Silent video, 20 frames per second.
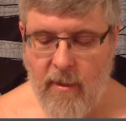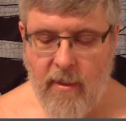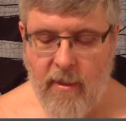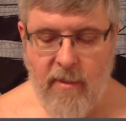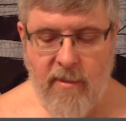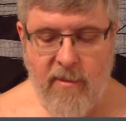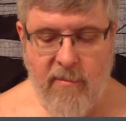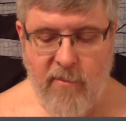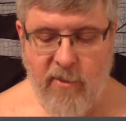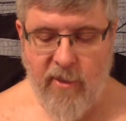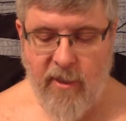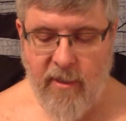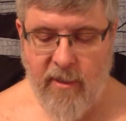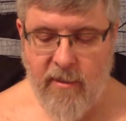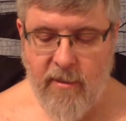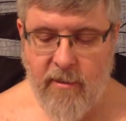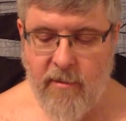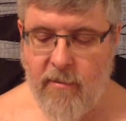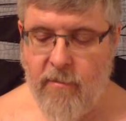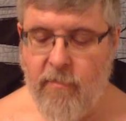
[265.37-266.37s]
Now,
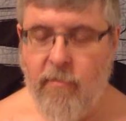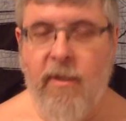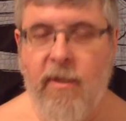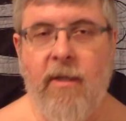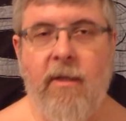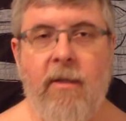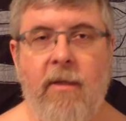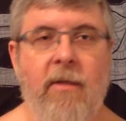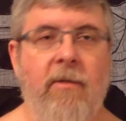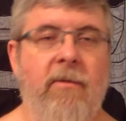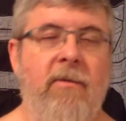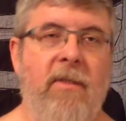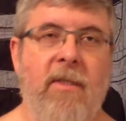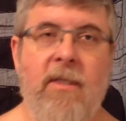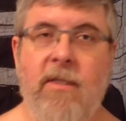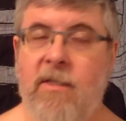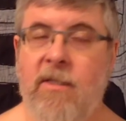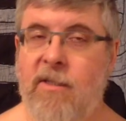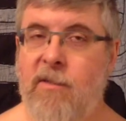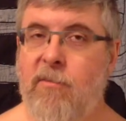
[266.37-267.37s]
subtraction, we use
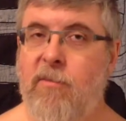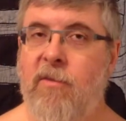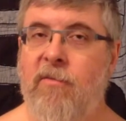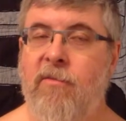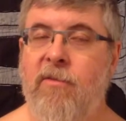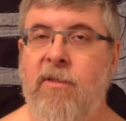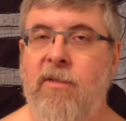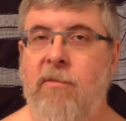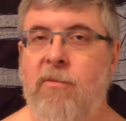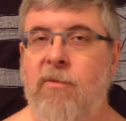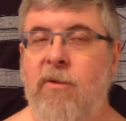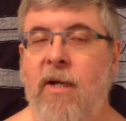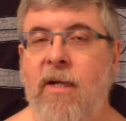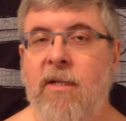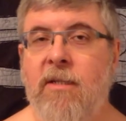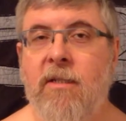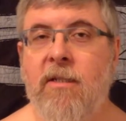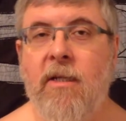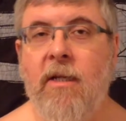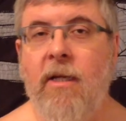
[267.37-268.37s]
this symbol for subtraction,